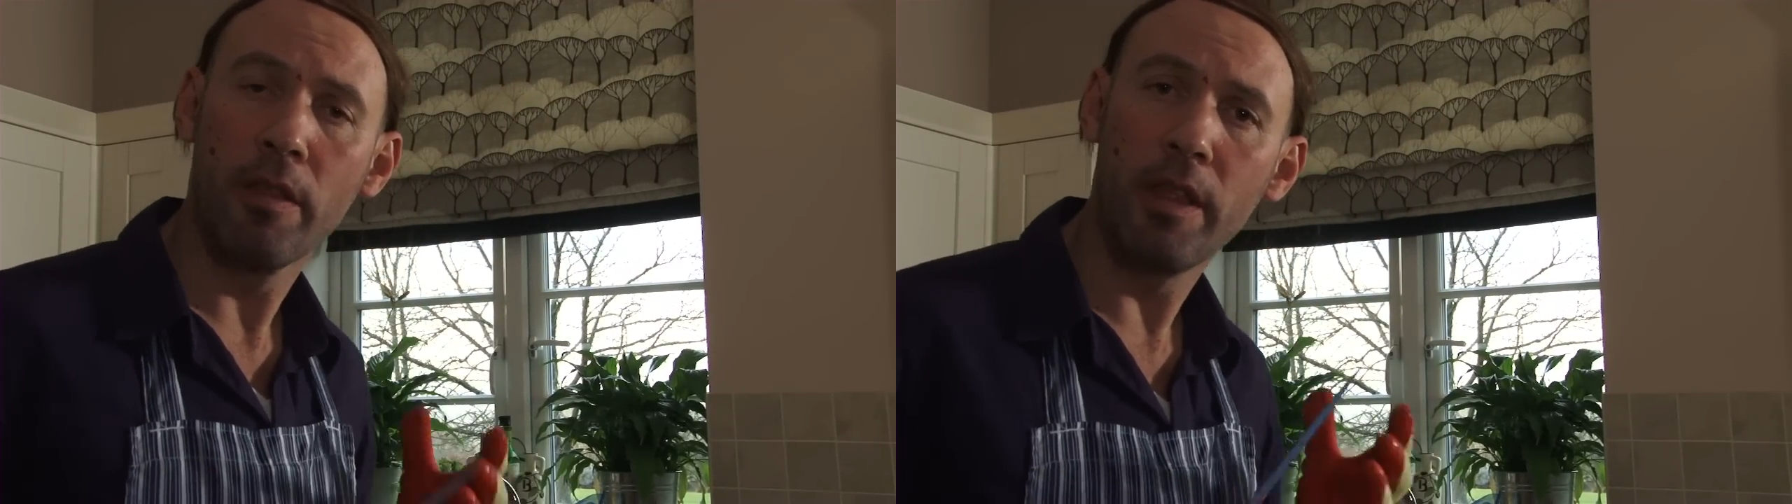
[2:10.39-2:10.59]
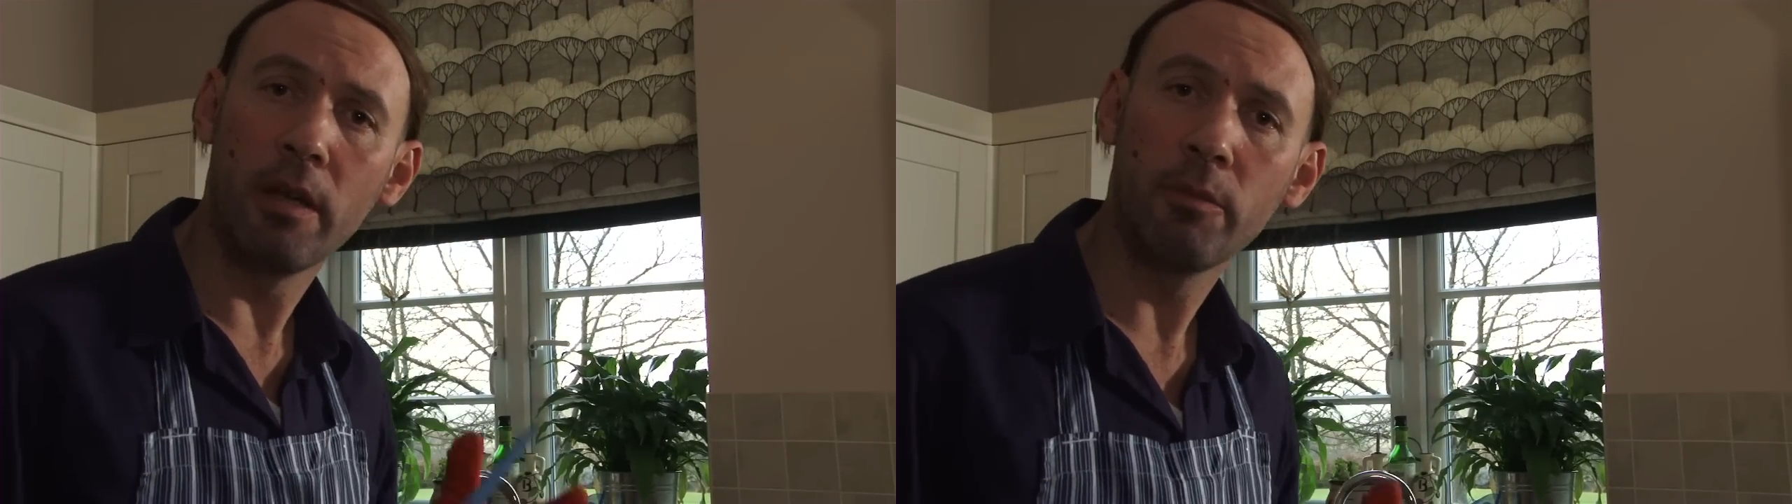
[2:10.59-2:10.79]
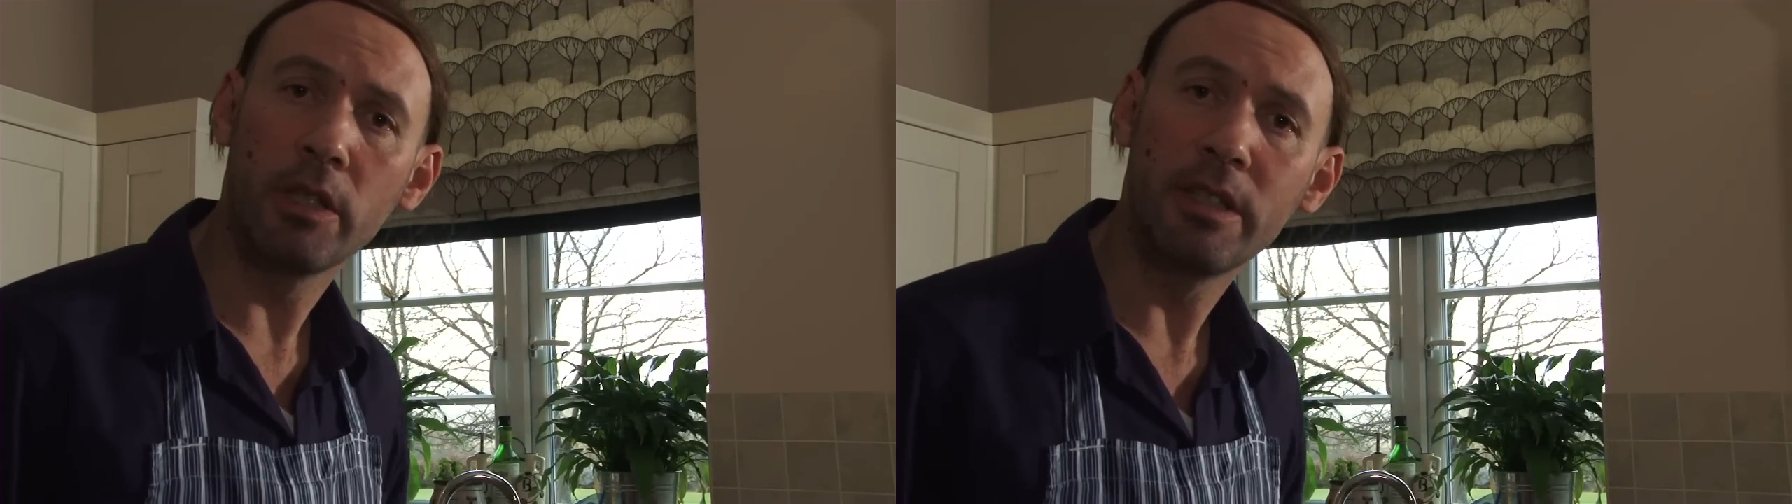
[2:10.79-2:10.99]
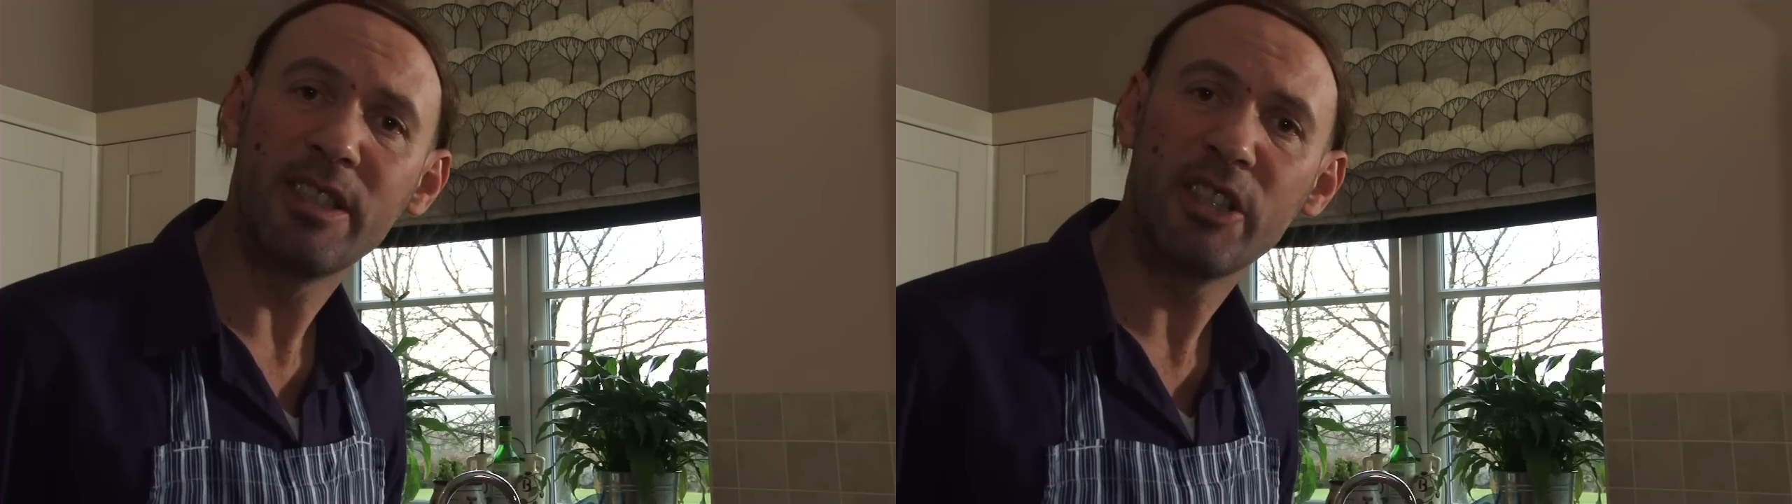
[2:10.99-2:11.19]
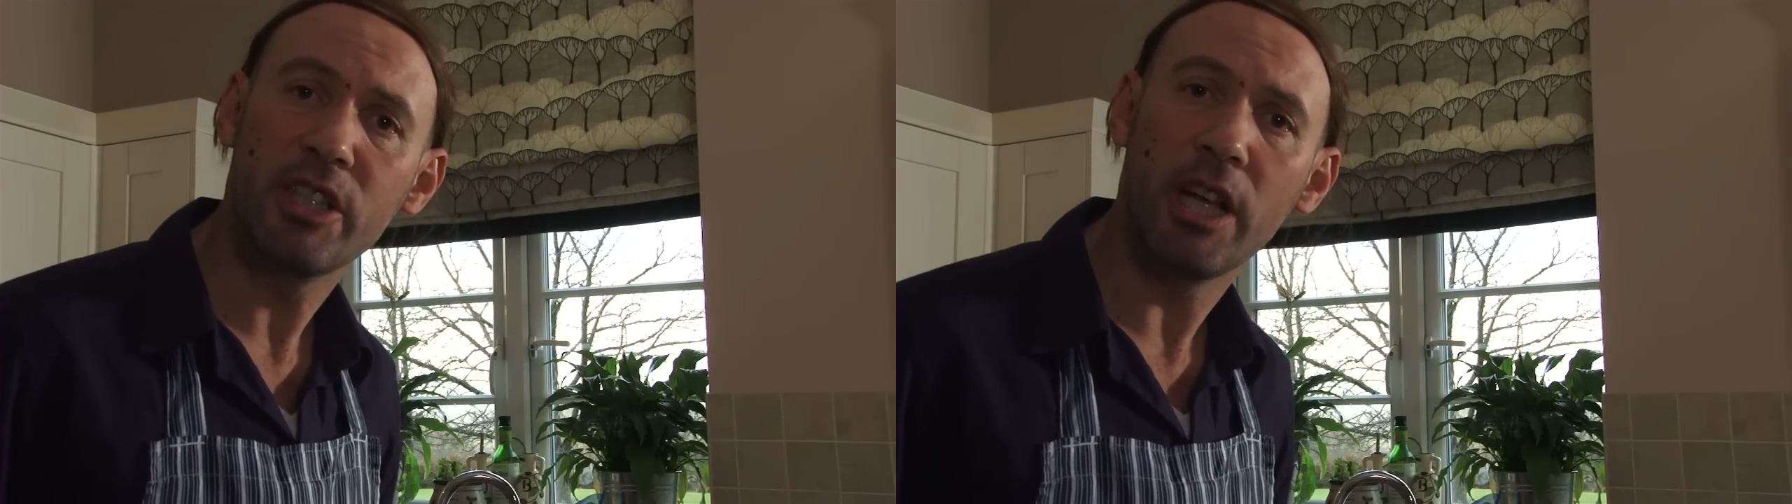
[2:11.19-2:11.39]
Then I'm going to
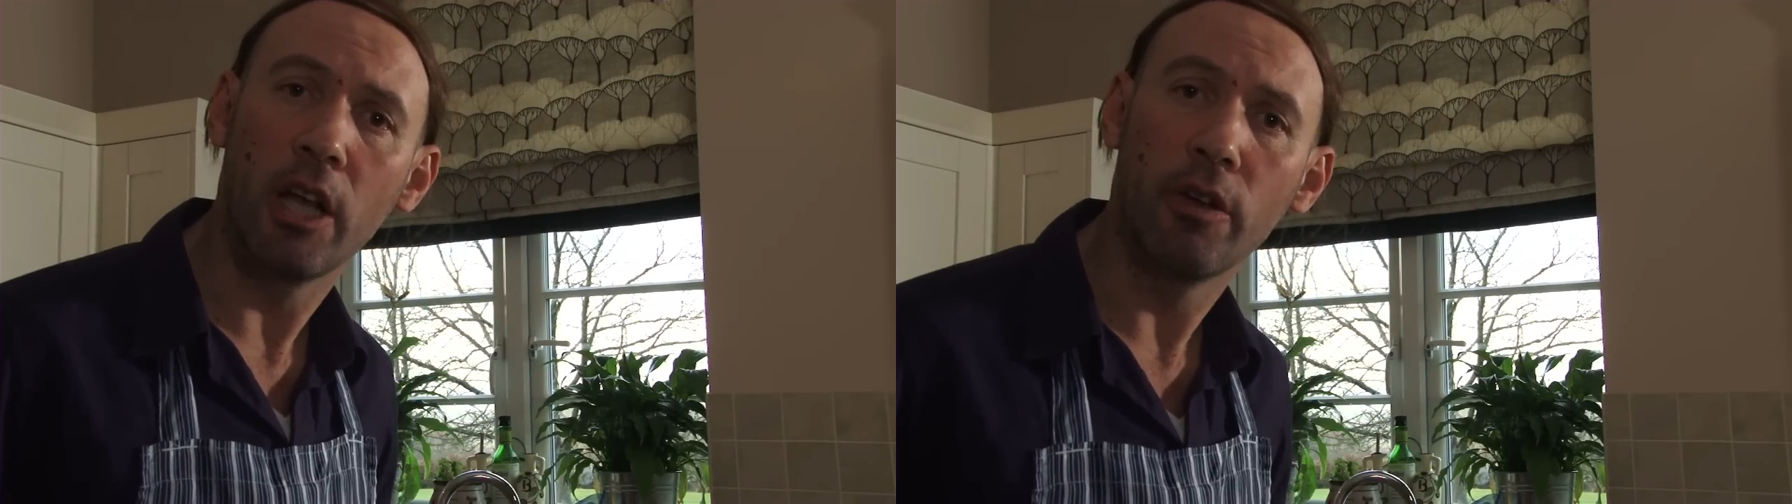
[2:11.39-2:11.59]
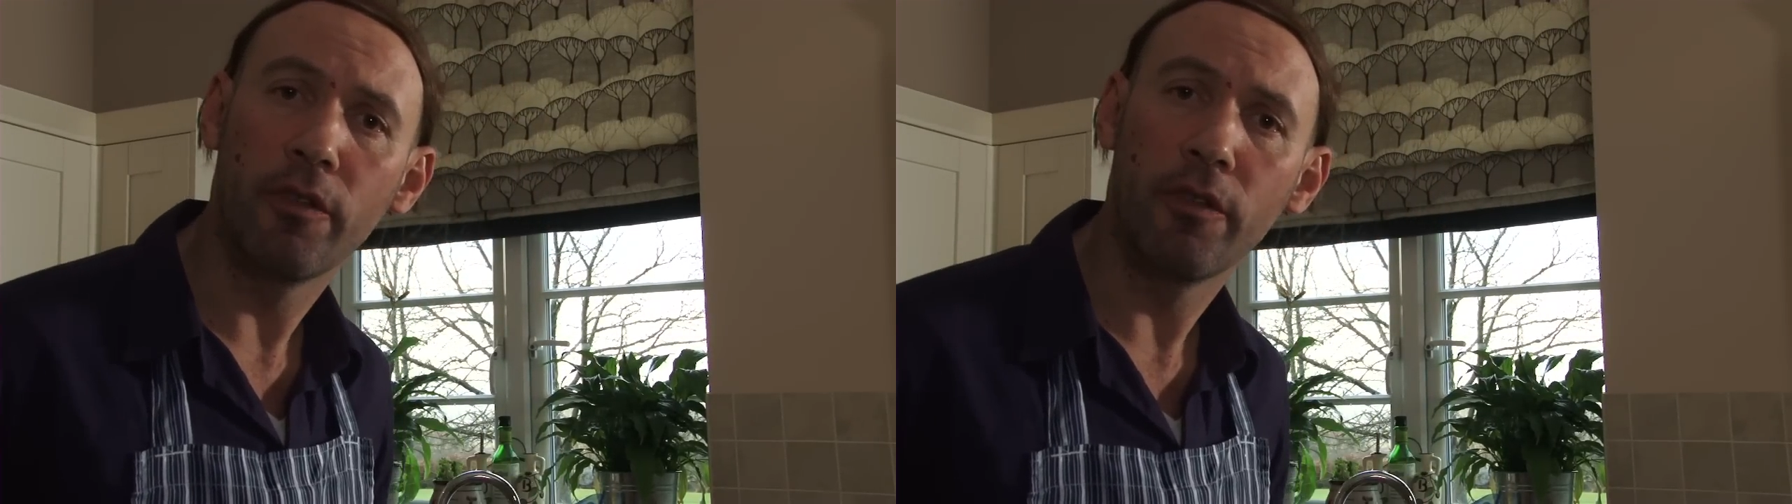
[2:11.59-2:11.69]
shallow